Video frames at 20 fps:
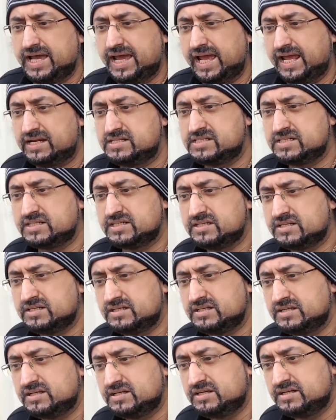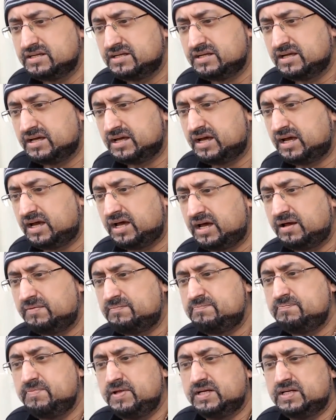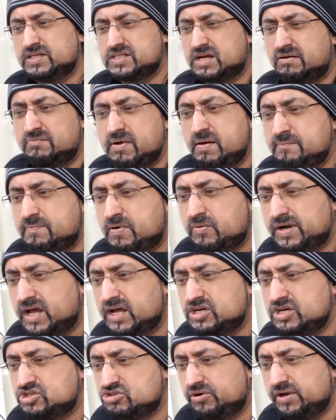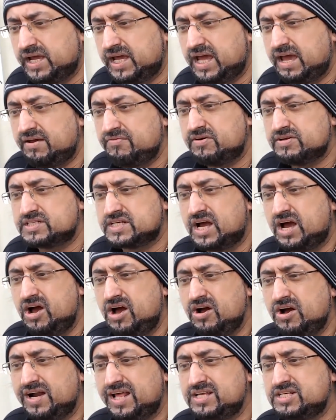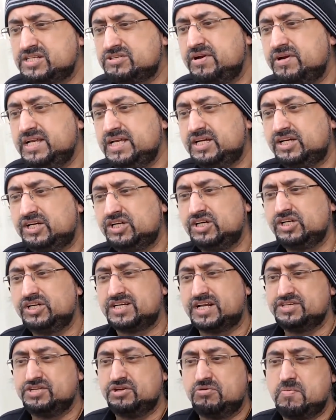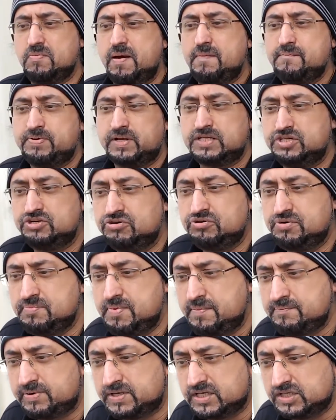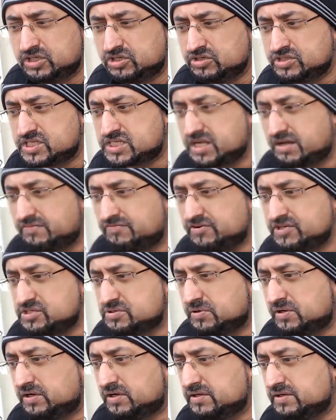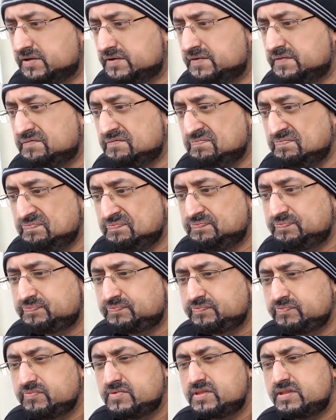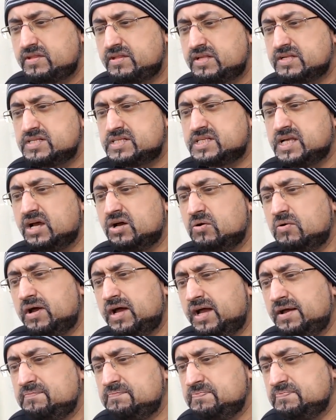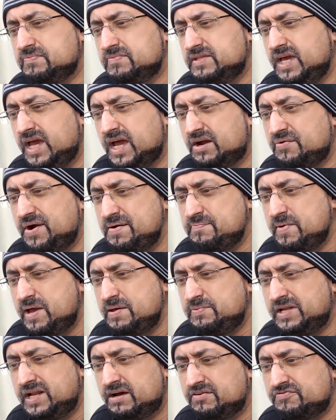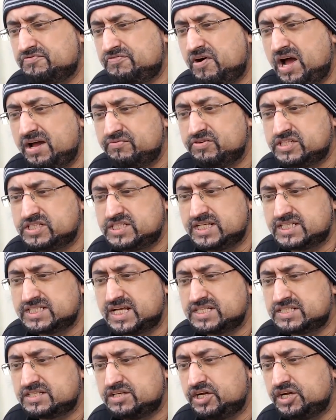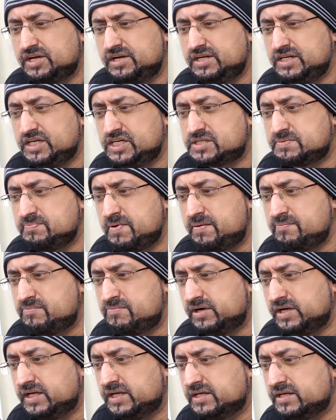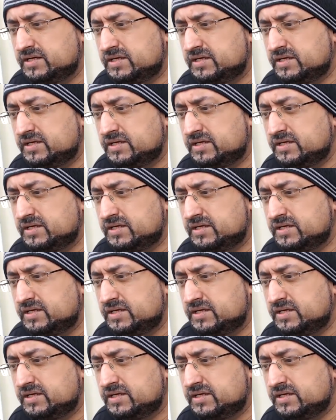head. Because I remember when I drew it, everyone's go, "Oh, that's really good," and you remember the good stuff as well. So yeah, around maybe like 5 or 6. That's the earliest memory.